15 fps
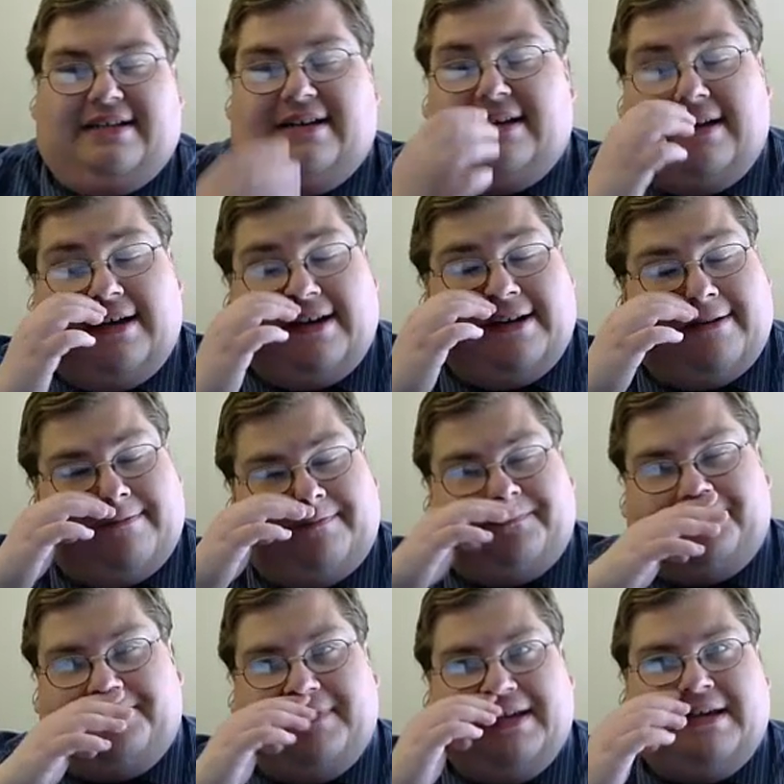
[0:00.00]

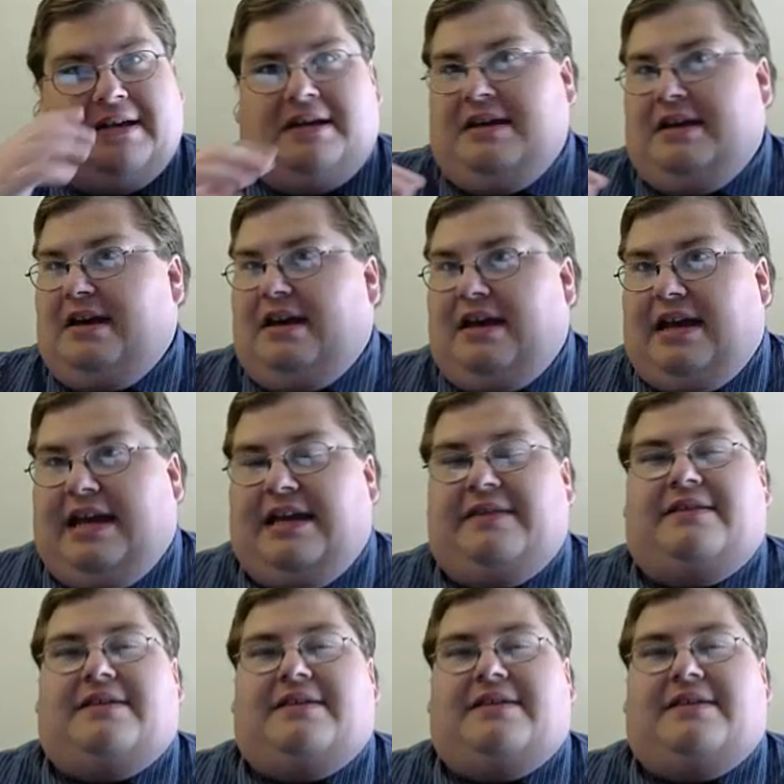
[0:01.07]
In